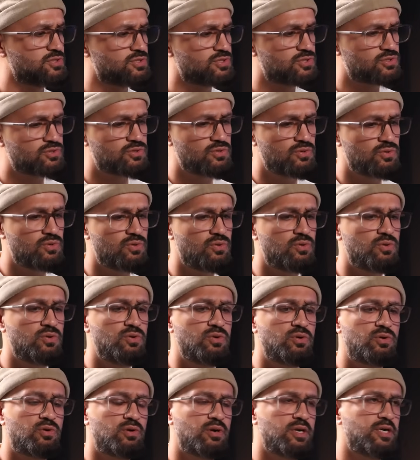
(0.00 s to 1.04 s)
in
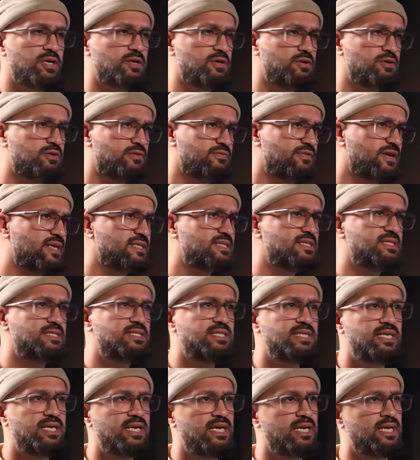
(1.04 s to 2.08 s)
school or in a
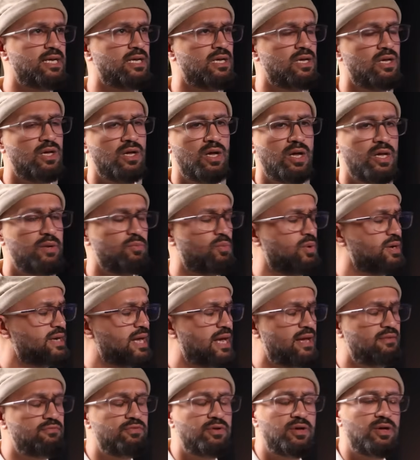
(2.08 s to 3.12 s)
university, in
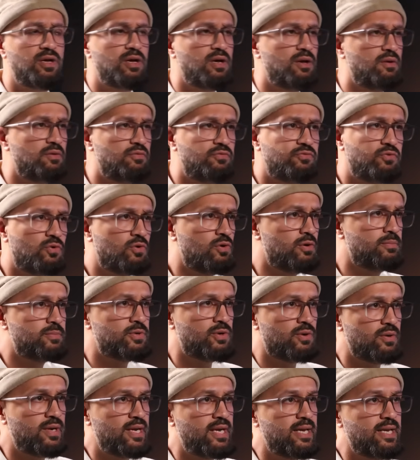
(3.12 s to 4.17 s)
whatever forum
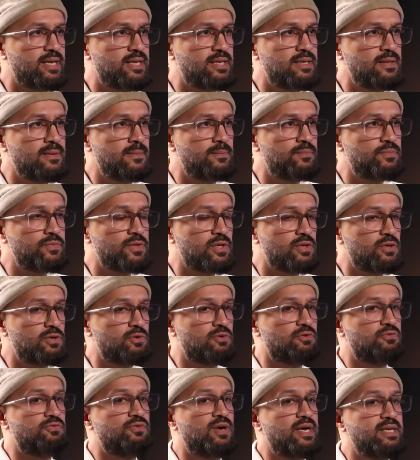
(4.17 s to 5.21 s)
you're in,
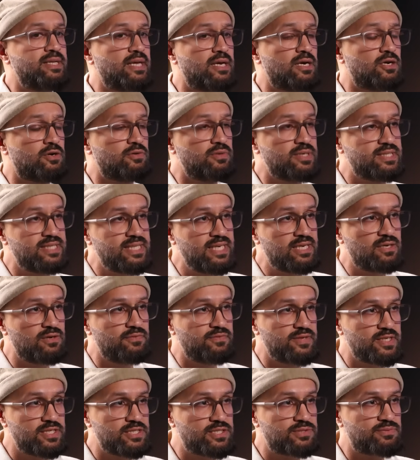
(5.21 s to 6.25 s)
you'll find that a critique
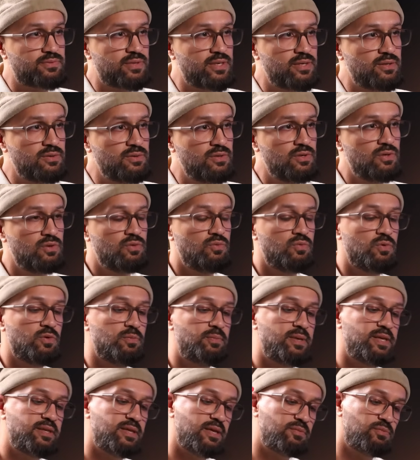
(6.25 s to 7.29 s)
of Israel will
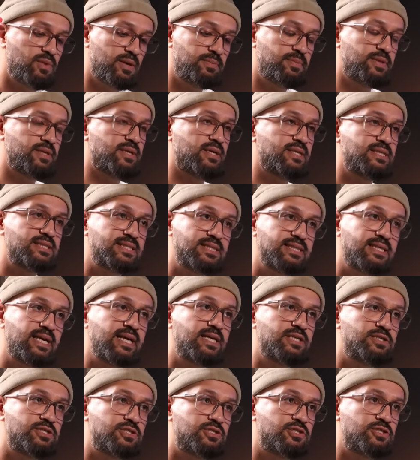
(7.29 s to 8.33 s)
be then weaponized
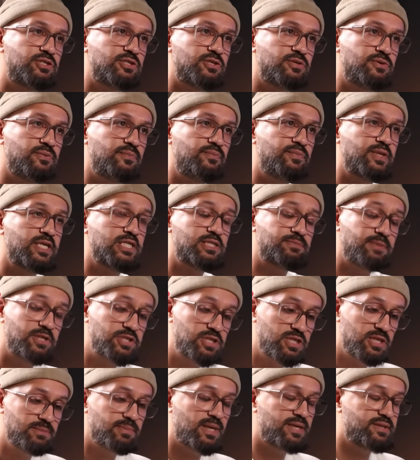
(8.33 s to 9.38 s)
against you,
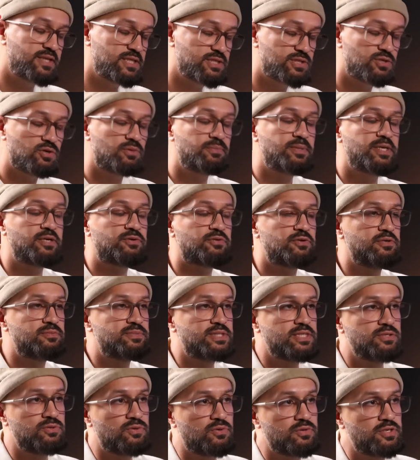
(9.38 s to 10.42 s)
especially by these lobby groups,
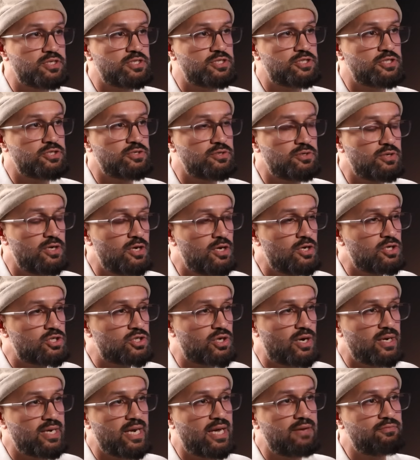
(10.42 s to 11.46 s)
in order to
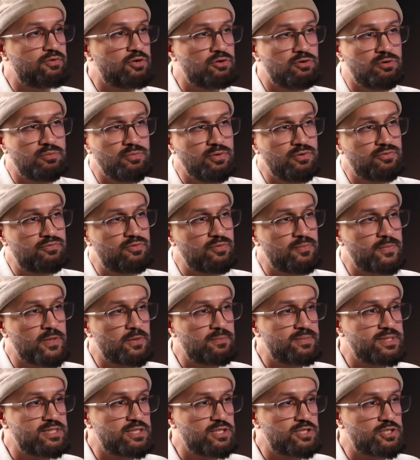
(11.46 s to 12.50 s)
try and have you removed from your
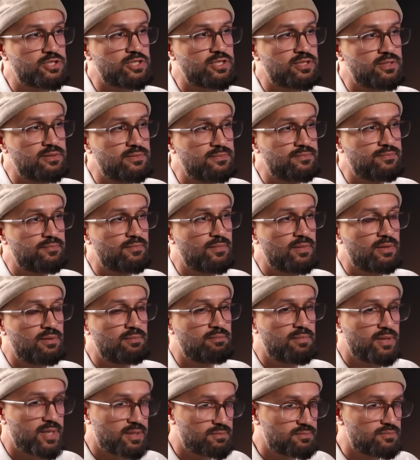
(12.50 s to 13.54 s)
position.
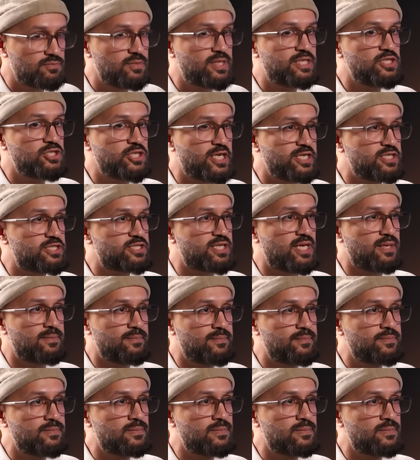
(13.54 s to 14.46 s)
But we can change that.